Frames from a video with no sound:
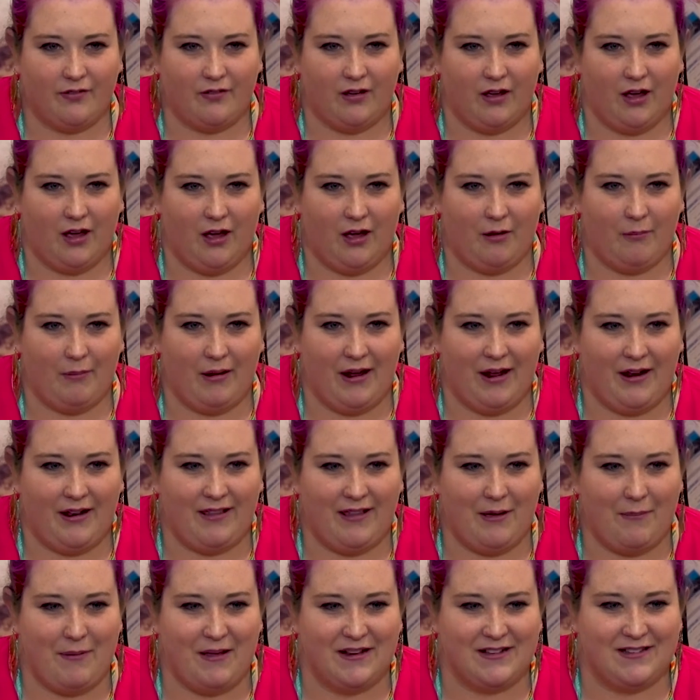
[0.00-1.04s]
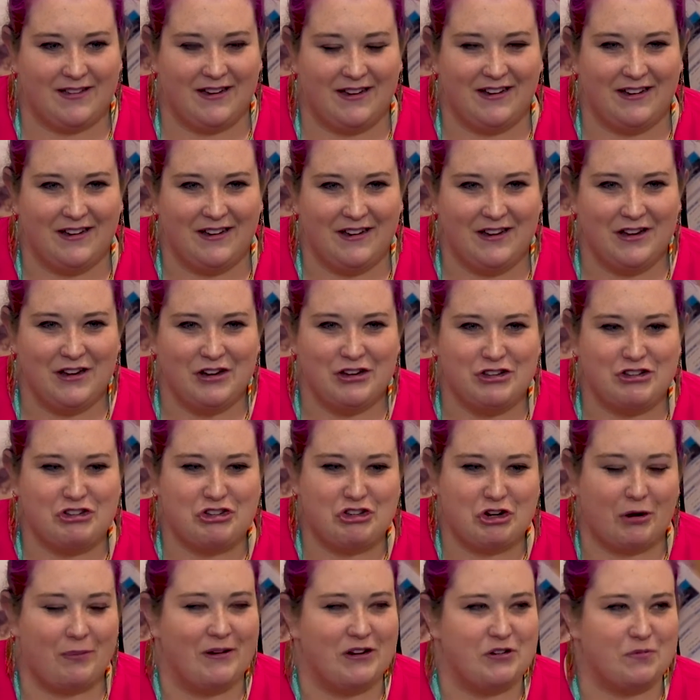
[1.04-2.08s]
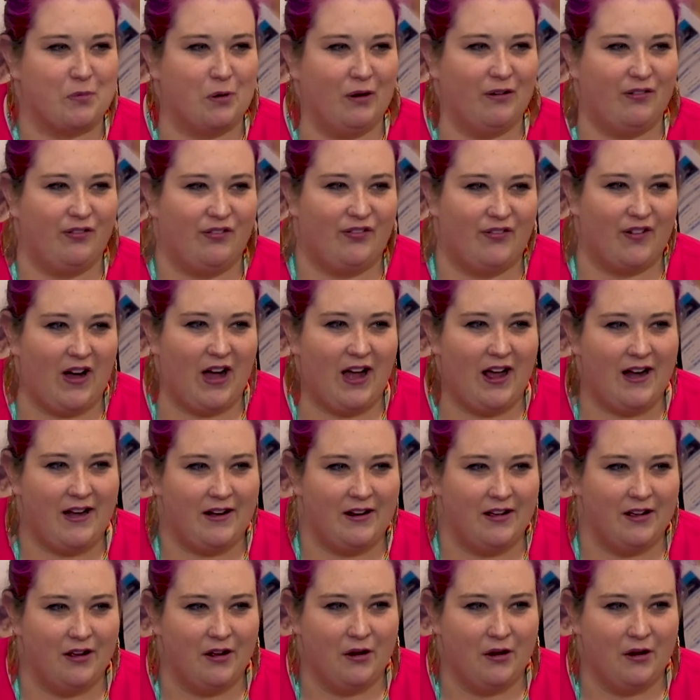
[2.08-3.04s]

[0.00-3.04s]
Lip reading: and that makes it so much more fun